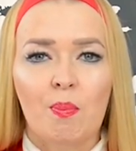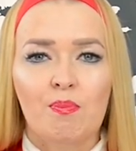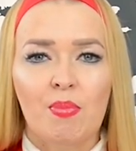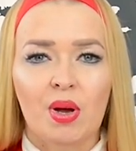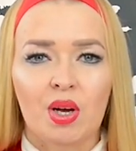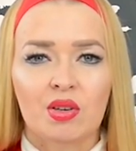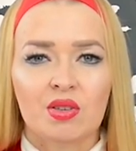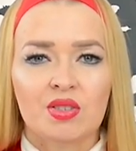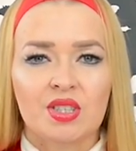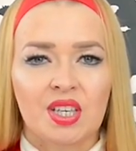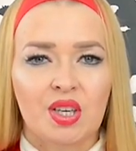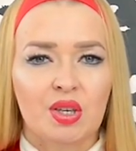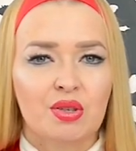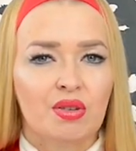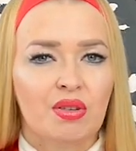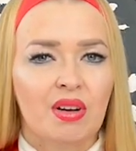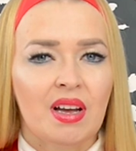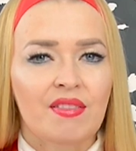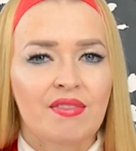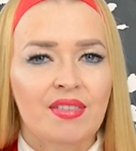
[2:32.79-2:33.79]
Building, you
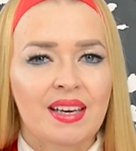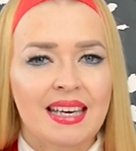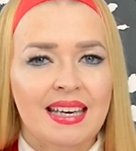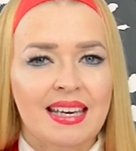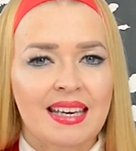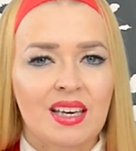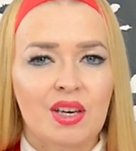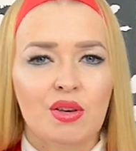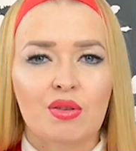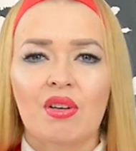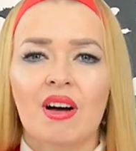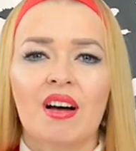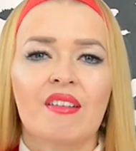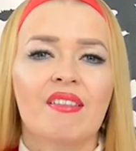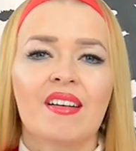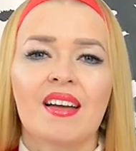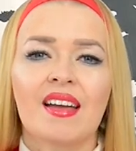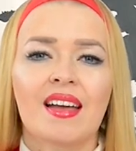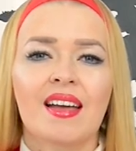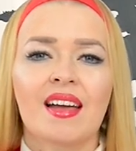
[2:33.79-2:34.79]
don't have E, you
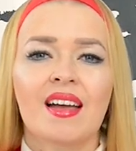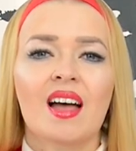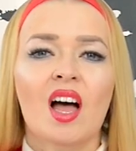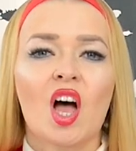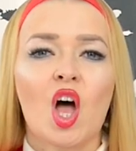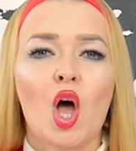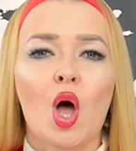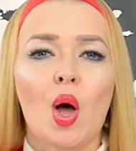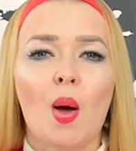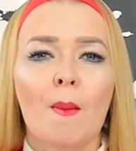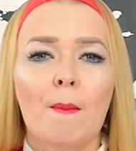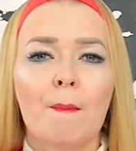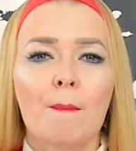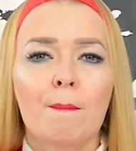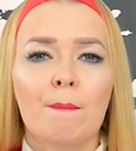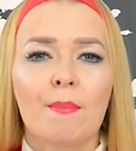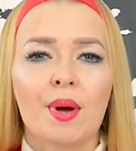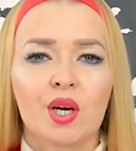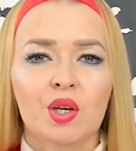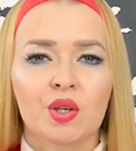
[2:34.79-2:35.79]
have E.
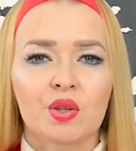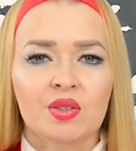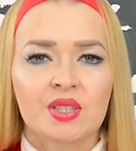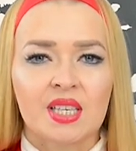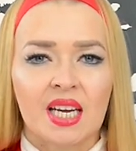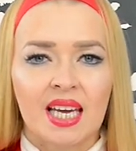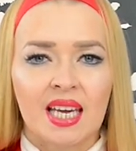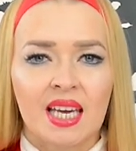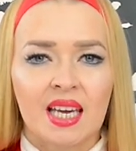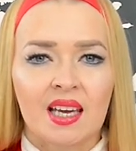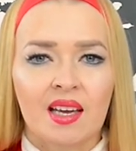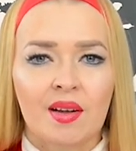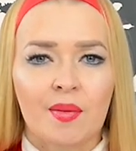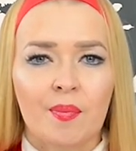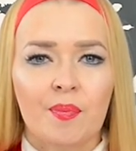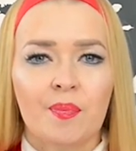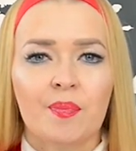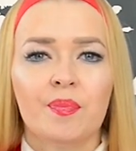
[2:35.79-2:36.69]
Building.